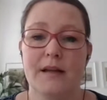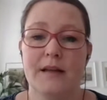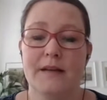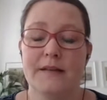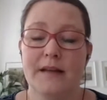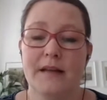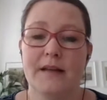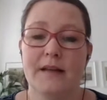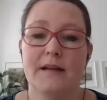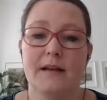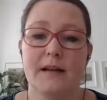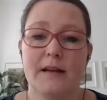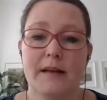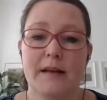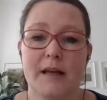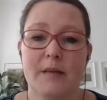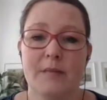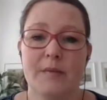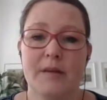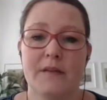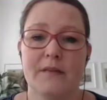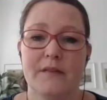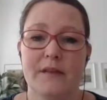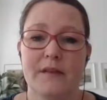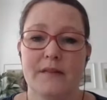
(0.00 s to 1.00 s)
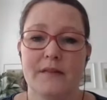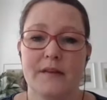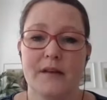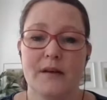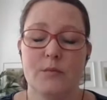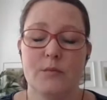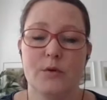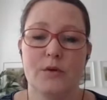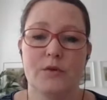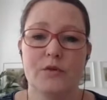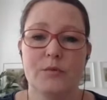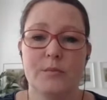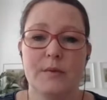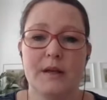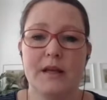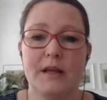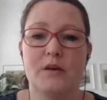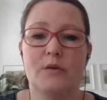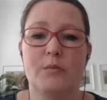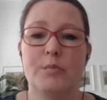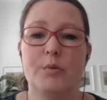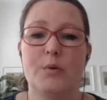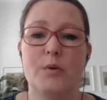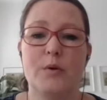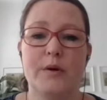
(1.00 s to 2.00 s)
then claiming that they want to make
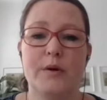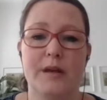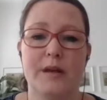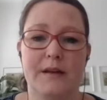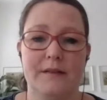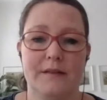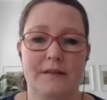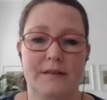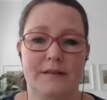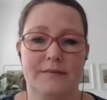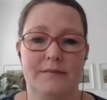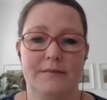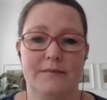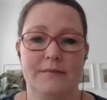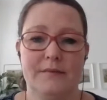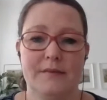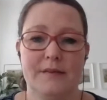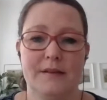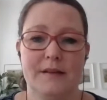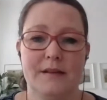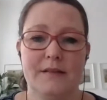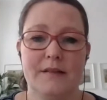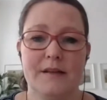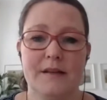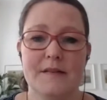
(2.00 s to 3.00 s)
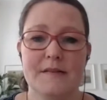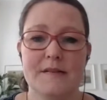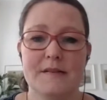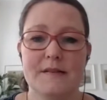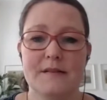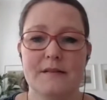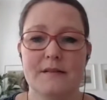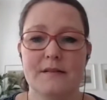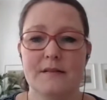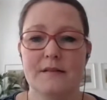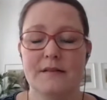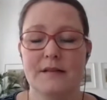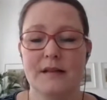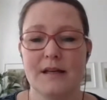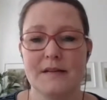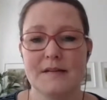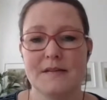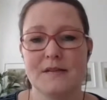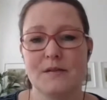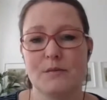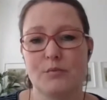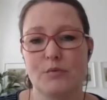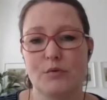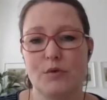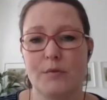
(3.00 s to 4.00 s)
a point. And
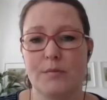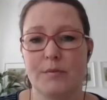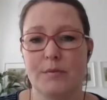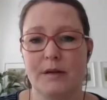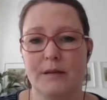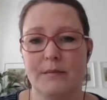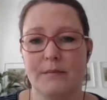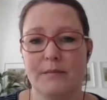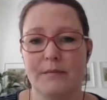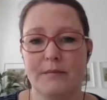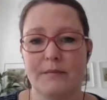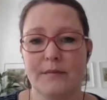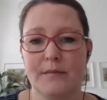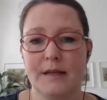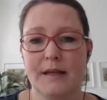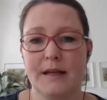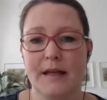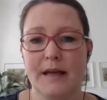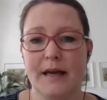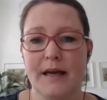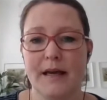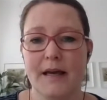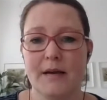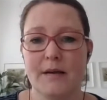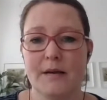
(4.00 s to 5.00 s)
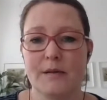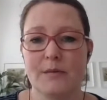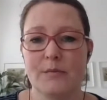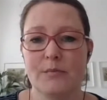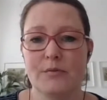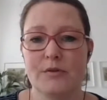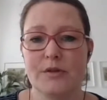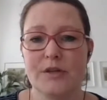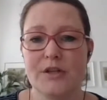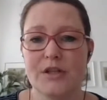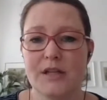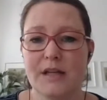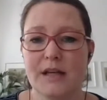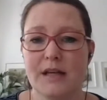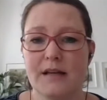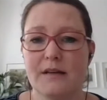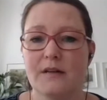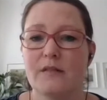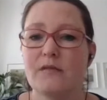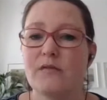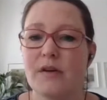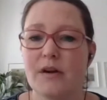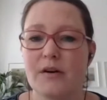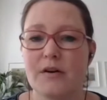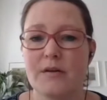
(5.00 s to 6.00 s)
that's a problem. And I appreciate
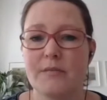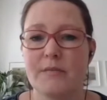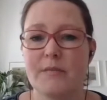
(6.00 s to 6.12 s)
it very